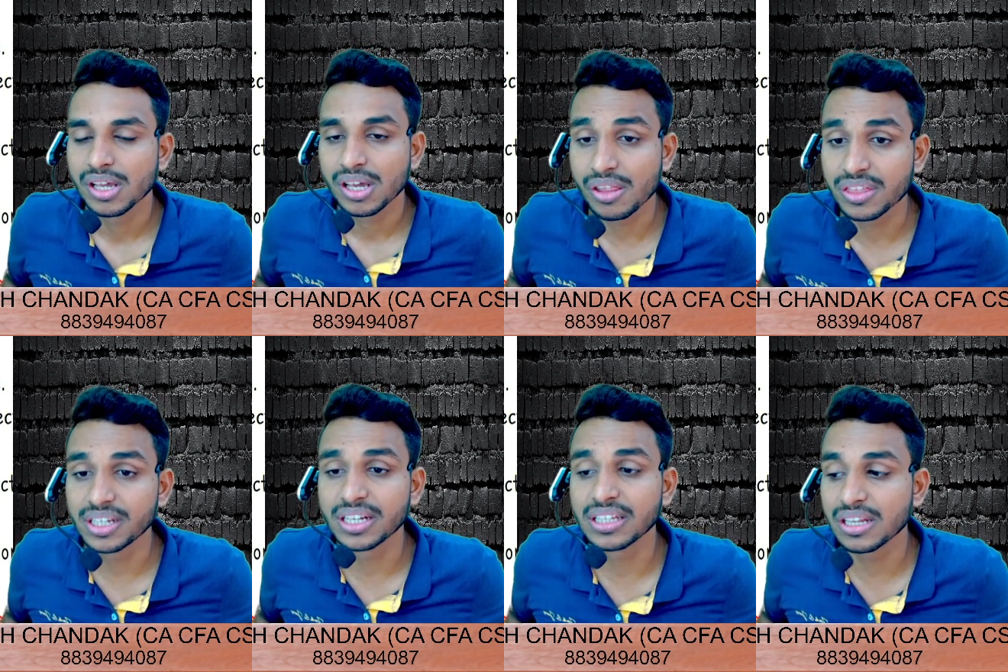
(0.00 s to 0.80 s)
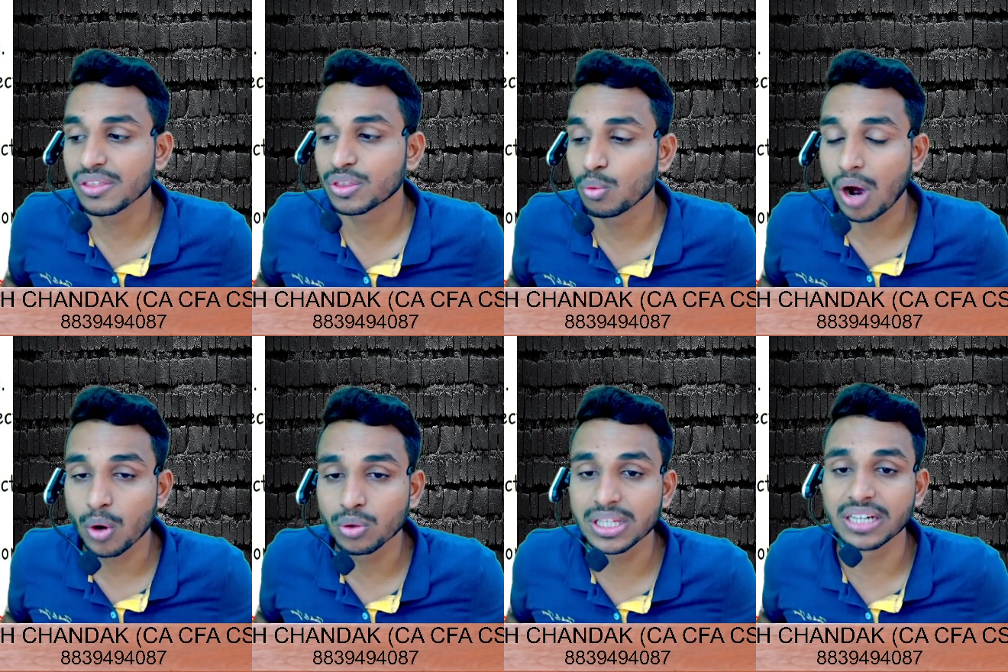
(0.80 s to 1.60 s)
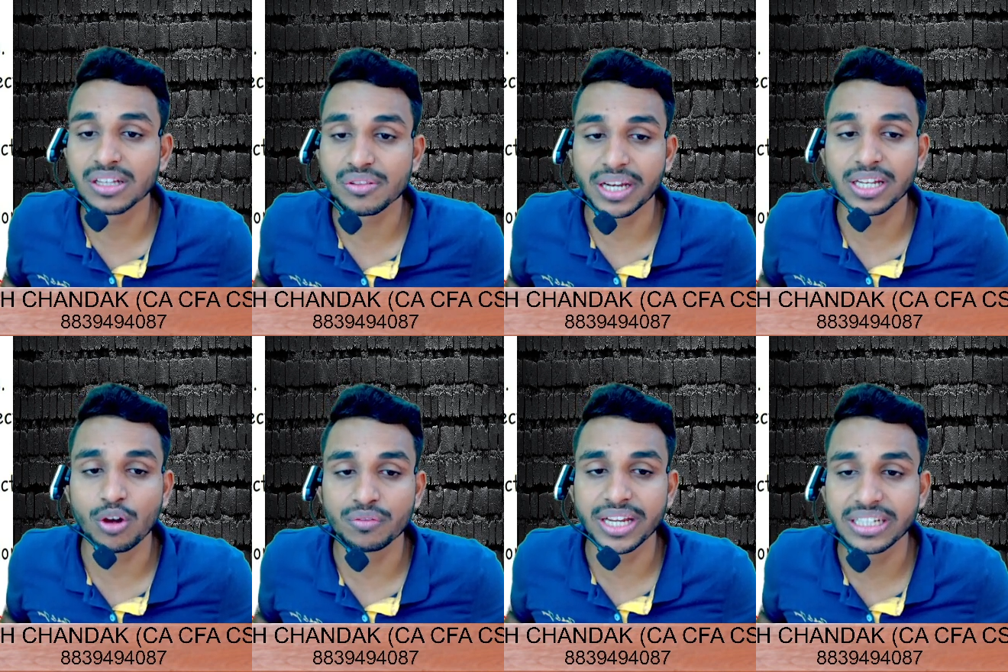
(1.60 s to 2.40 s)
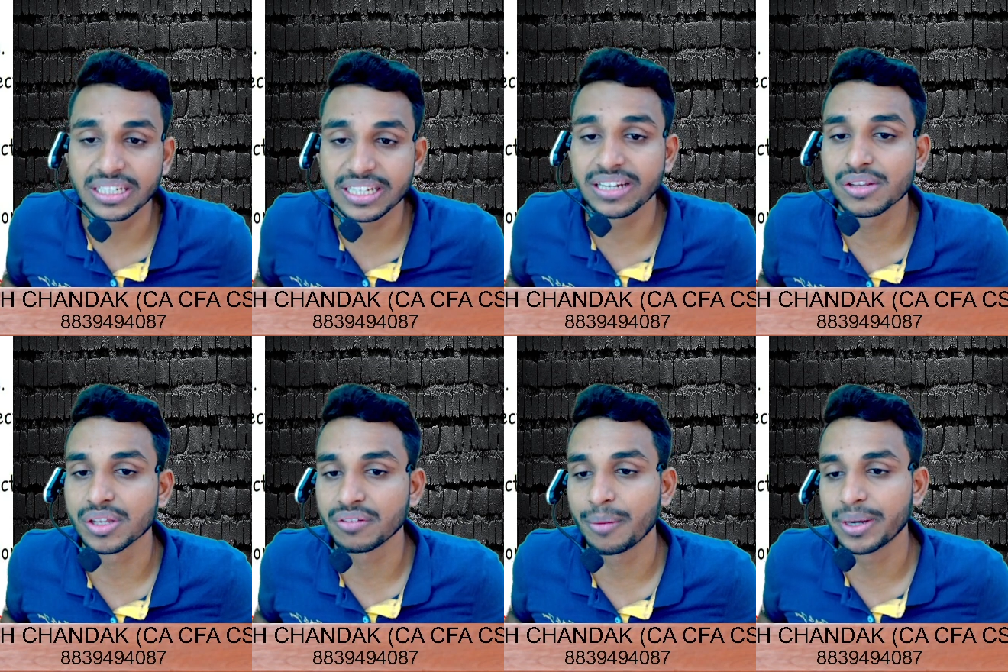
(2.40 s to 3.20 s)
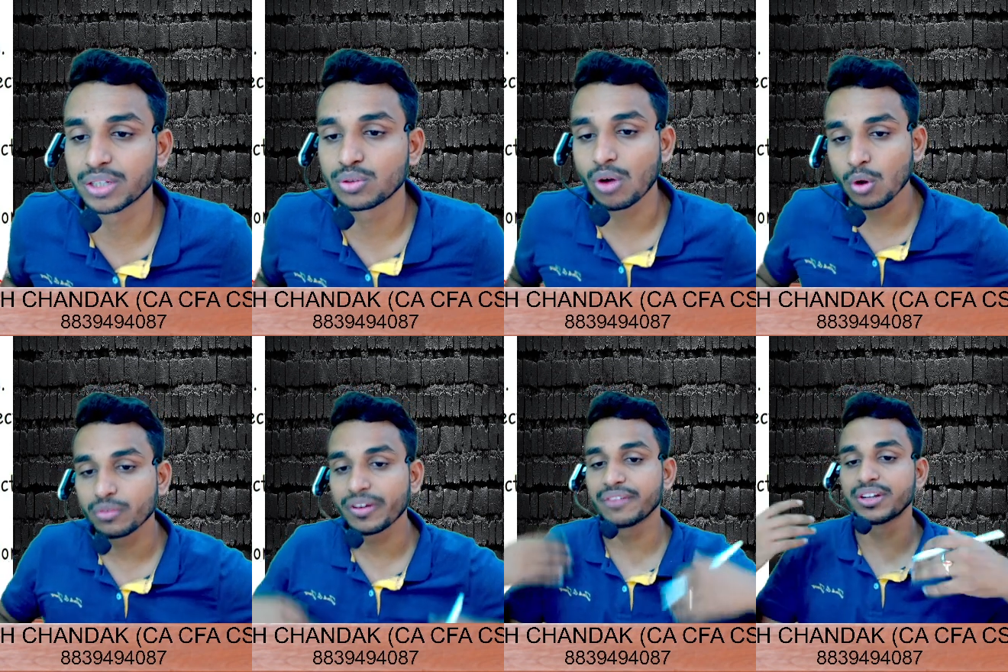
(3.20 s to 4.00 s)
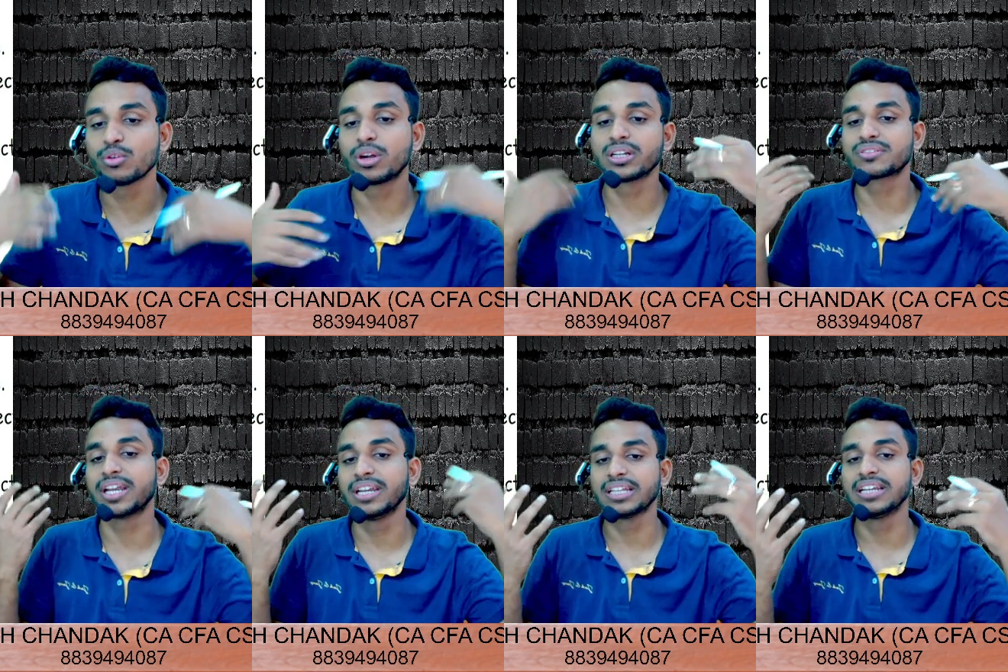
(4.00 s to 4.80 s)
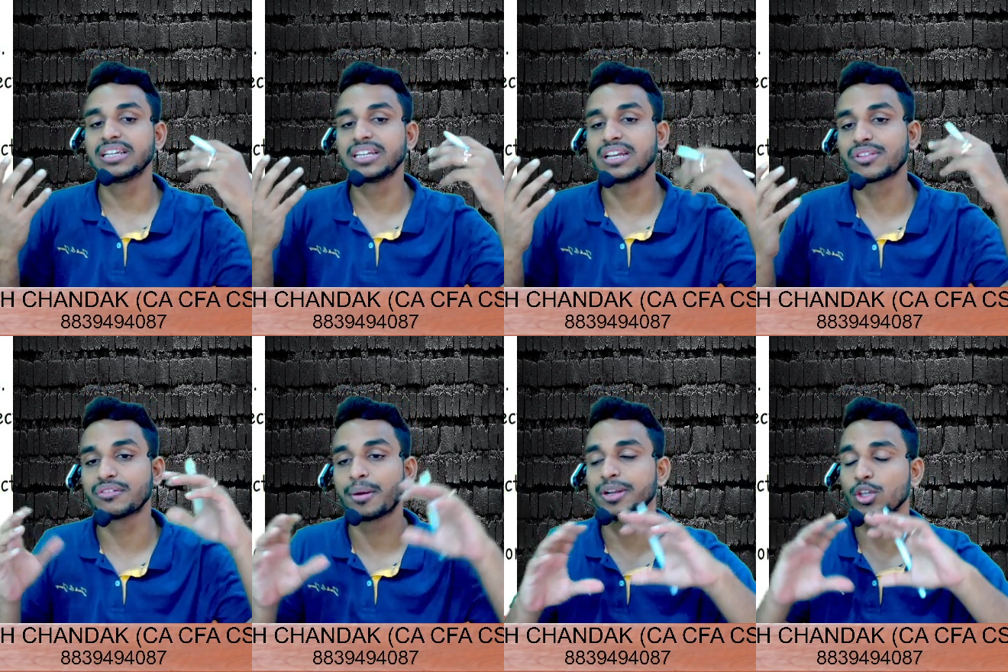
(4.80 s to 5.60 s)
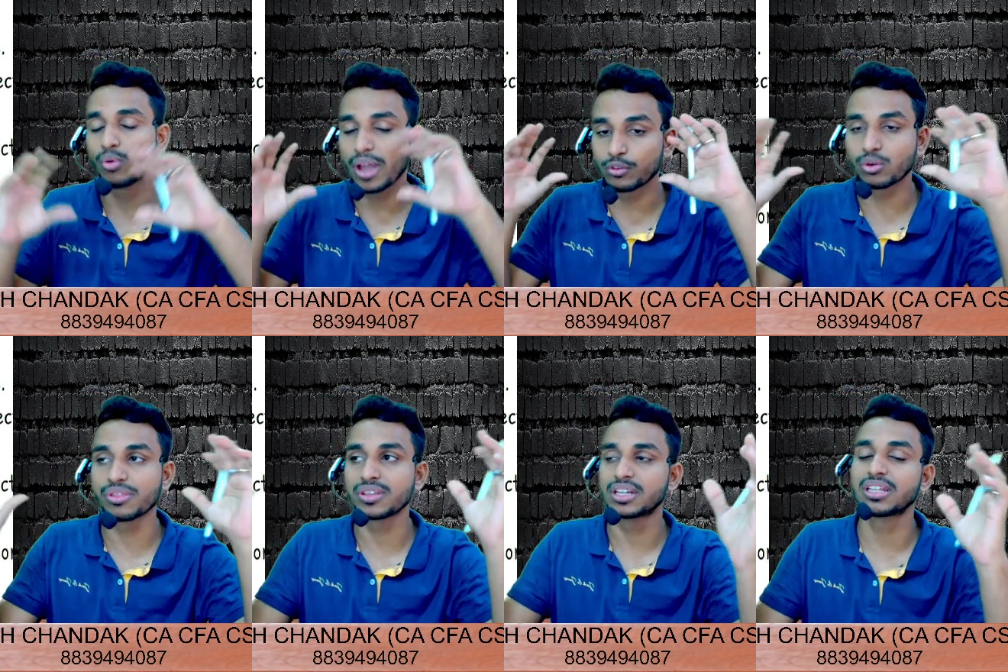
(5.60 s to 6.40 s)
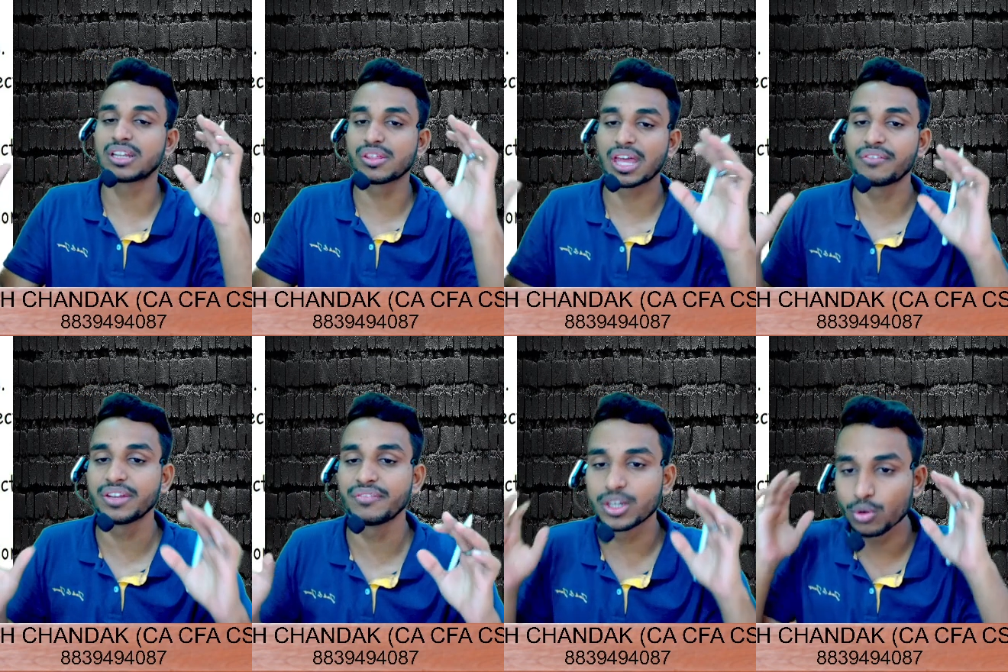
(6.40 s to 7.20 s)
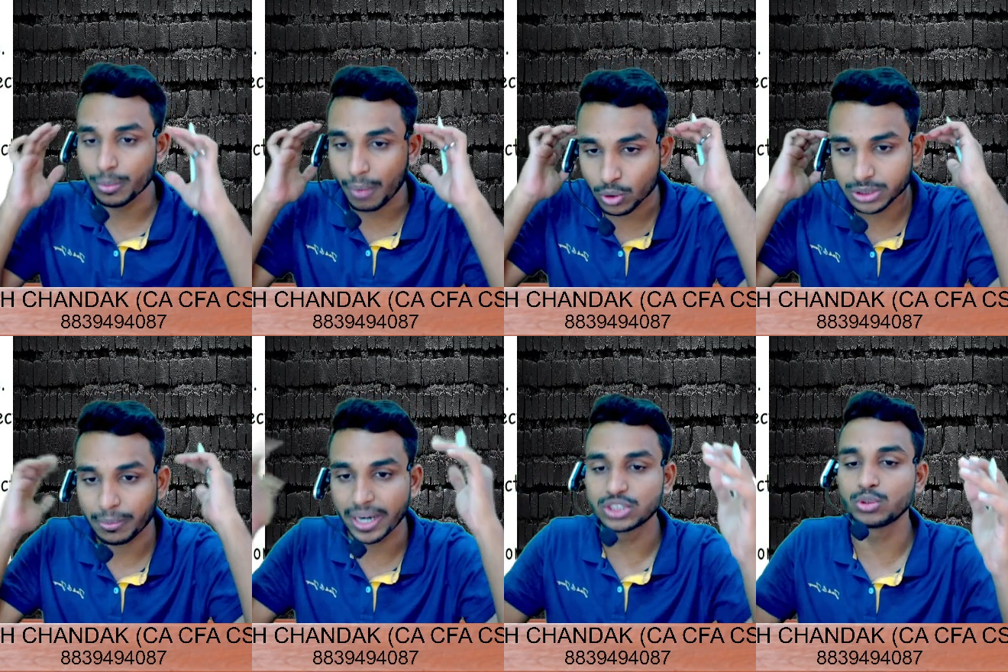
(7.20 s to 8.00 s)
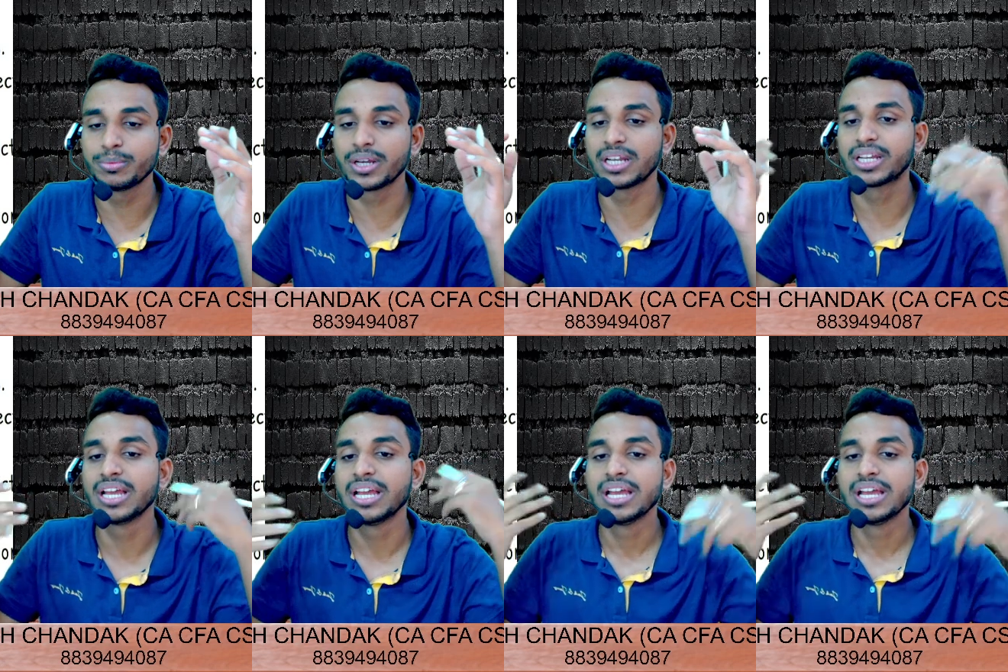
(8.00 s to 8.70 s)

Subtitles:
Consider the risk throughout the understanding of the entity and its environment. Throughout, whenever you are understanding the entity and its environment, you have to consider the risk everywhere. Your mind should be alert.